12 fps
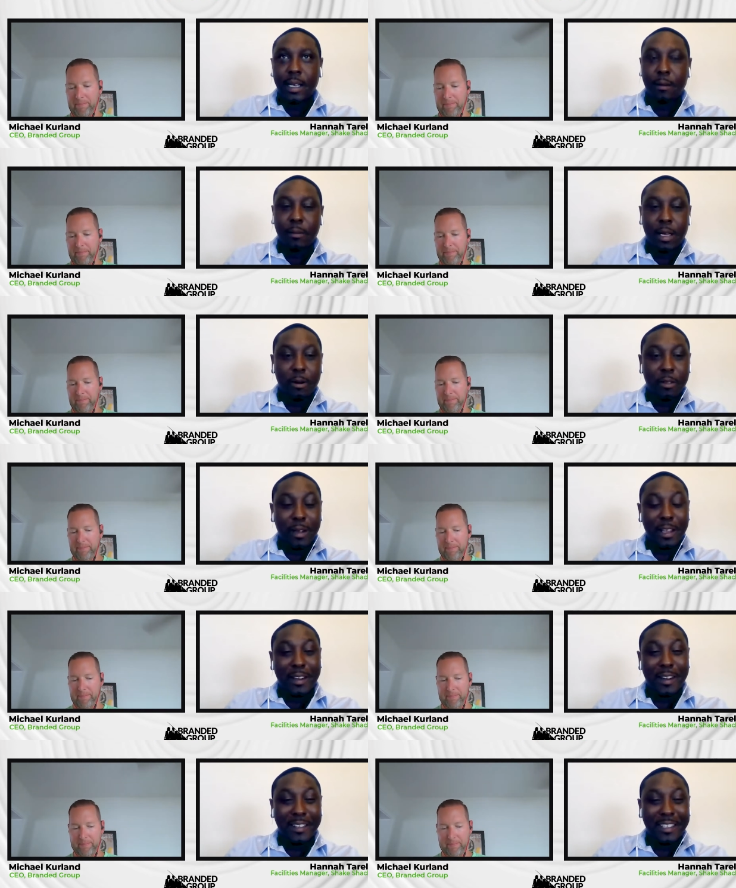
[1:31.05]
Speaker 1: I'm here with
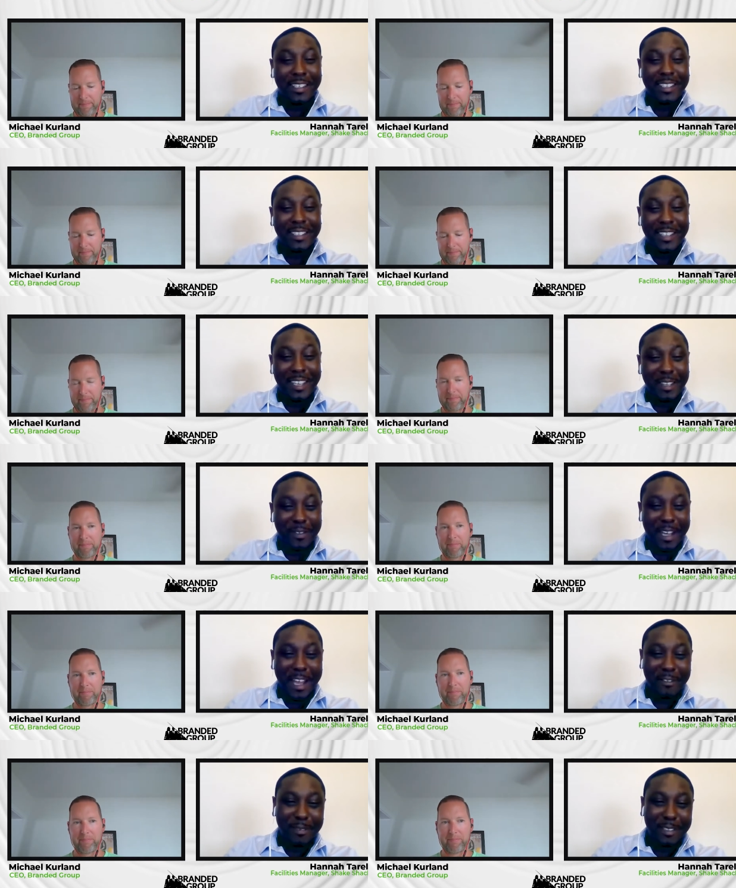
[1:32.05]
Mike Kurland. Thank you
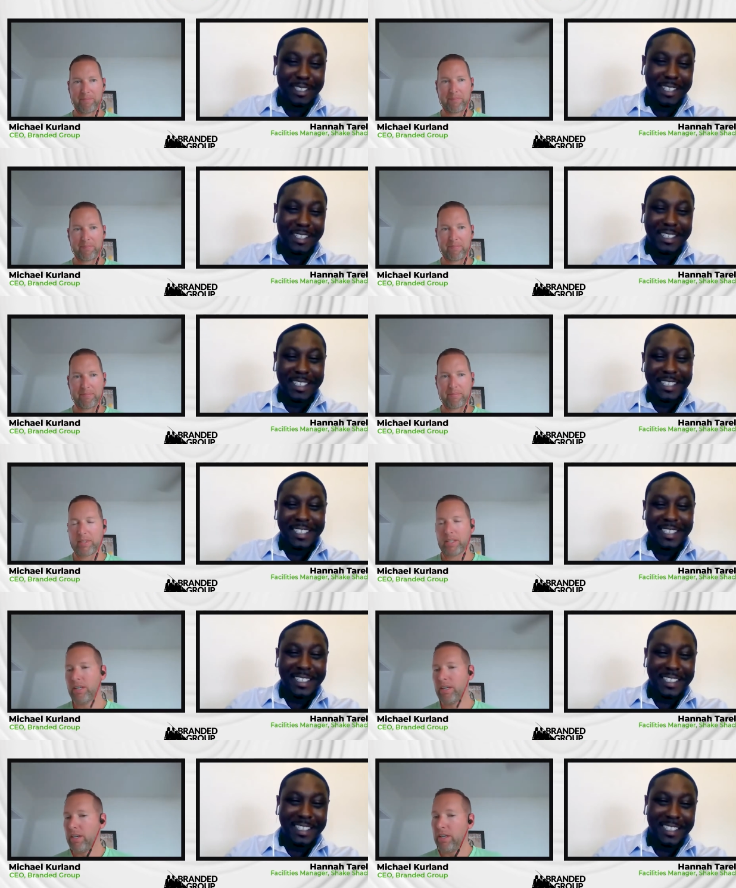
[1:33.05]
for having me, sir.
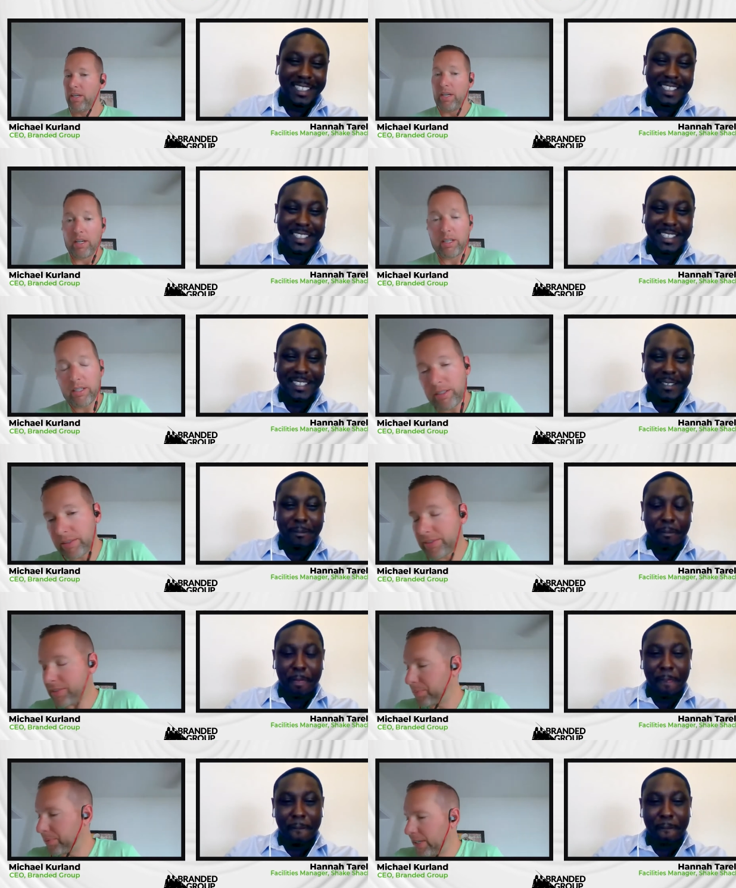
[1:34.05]
Speaker 2: Oh,
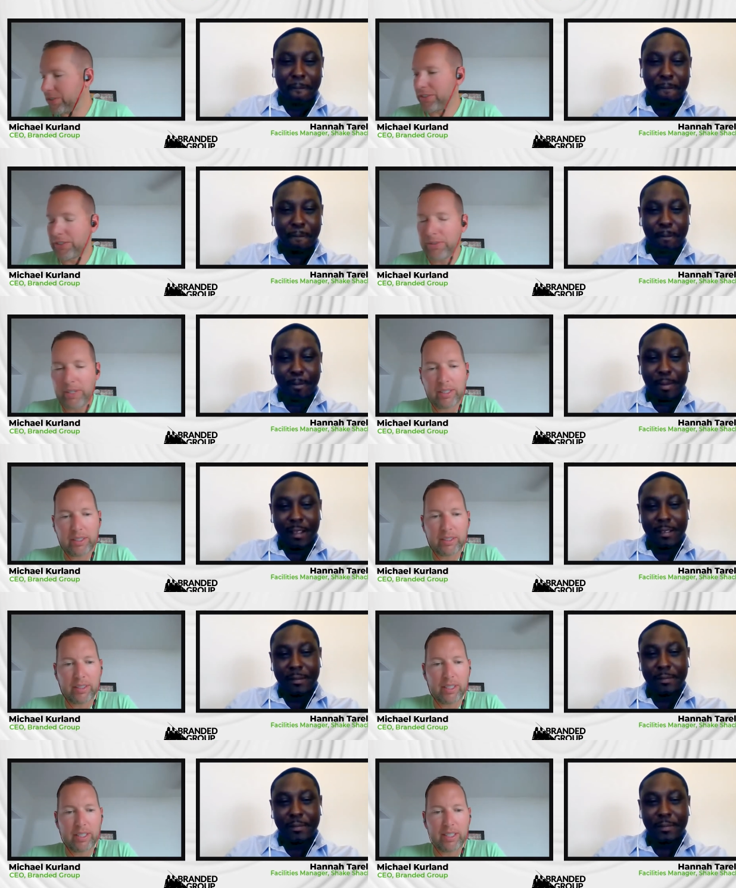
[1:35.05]
it's a pleasure, Tarrell.
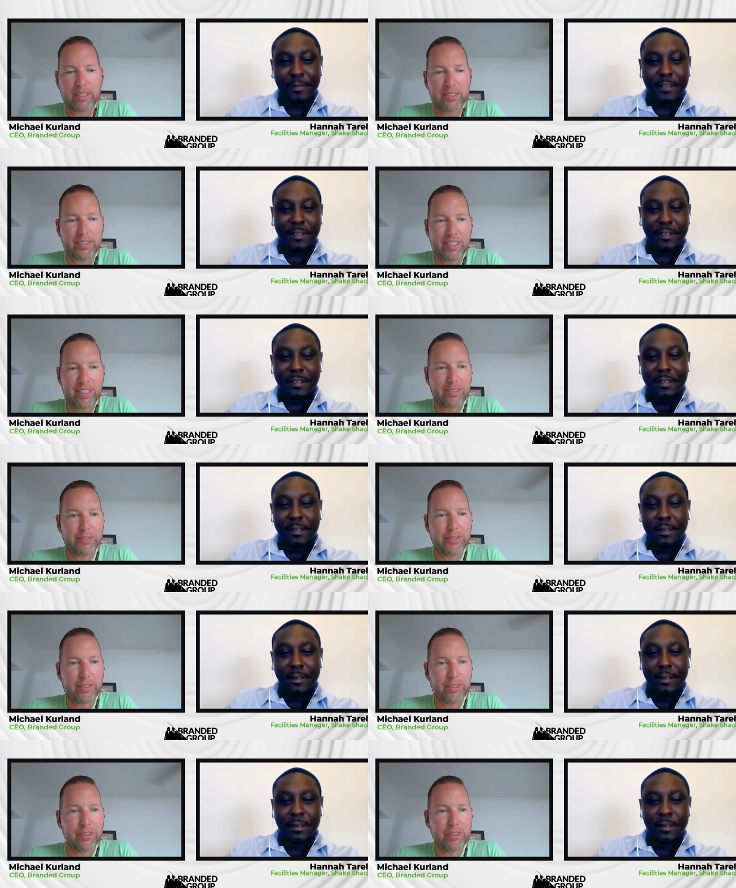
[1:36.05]
And
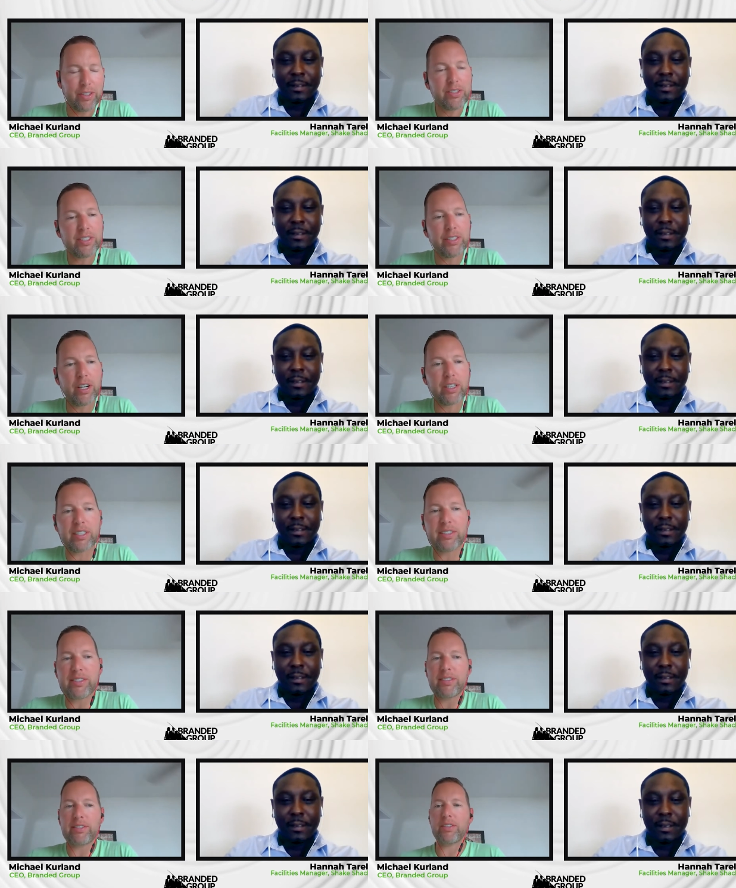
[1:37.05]
for those in the
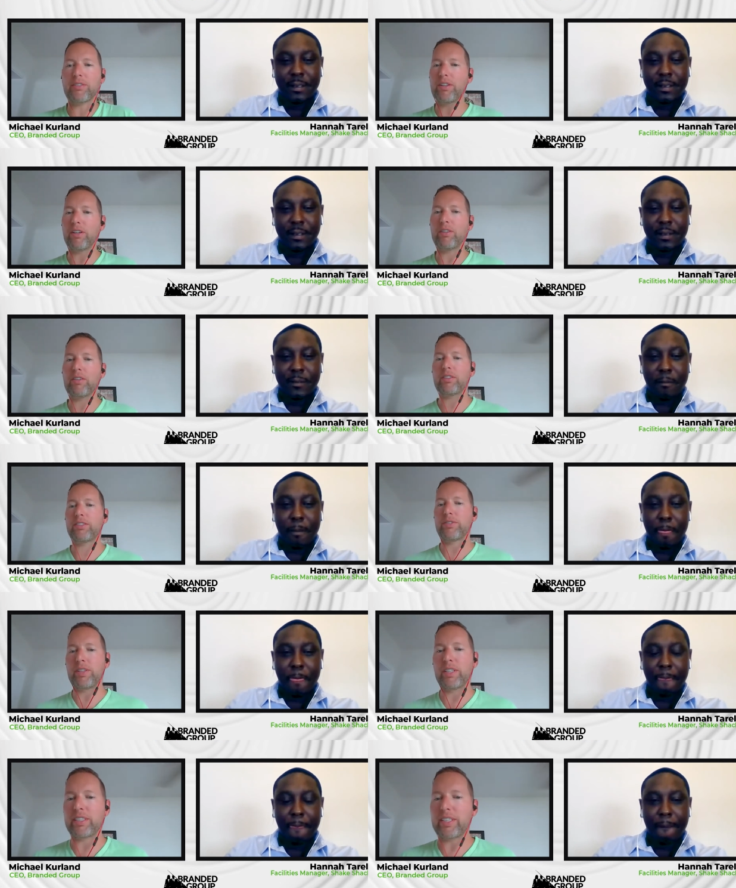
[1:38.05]
audience that don't know,
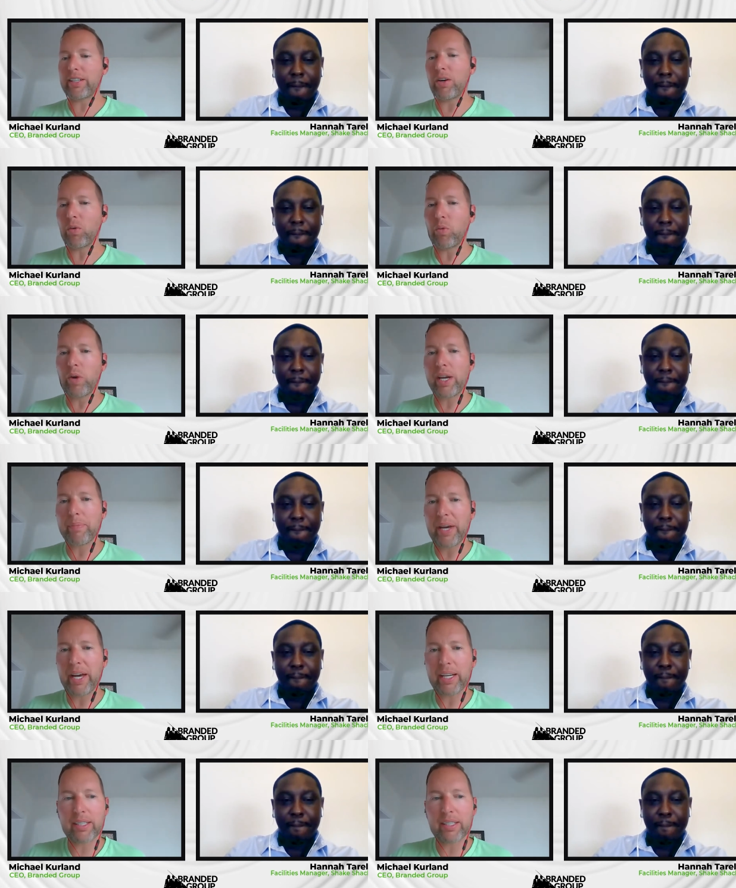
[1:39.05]
Tarrell and I go way back.